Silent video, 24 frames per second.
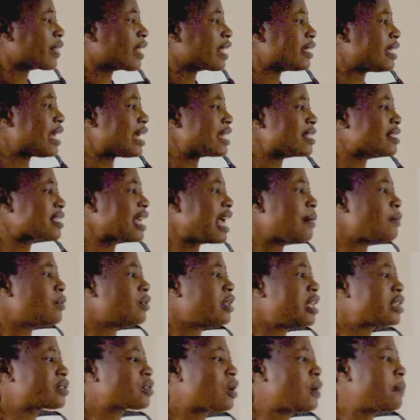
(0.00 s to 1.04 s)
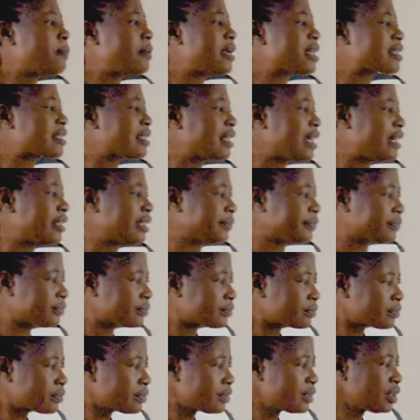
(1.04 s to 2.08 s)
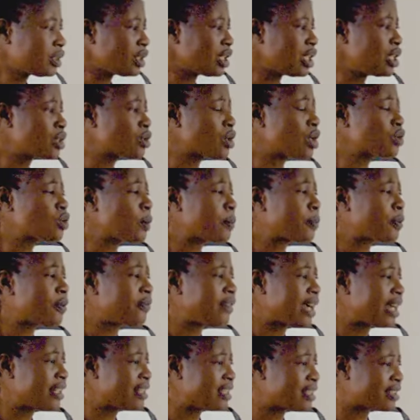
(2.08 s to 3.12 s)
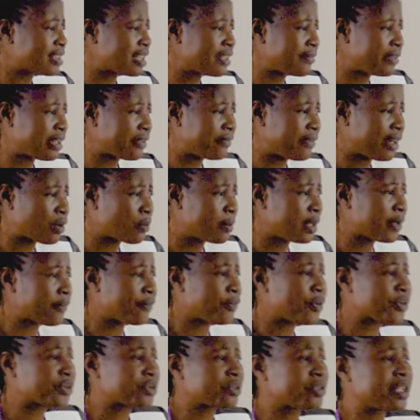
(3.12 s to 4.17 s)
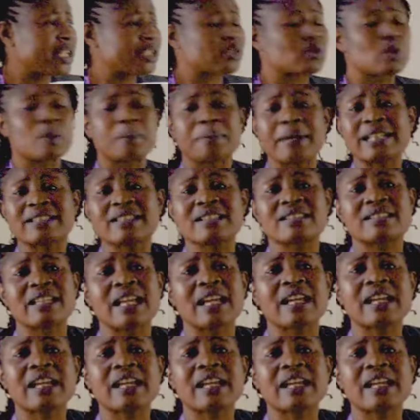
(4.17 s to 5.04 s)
Then simulation-based learning is also providing a safe environment for students to practice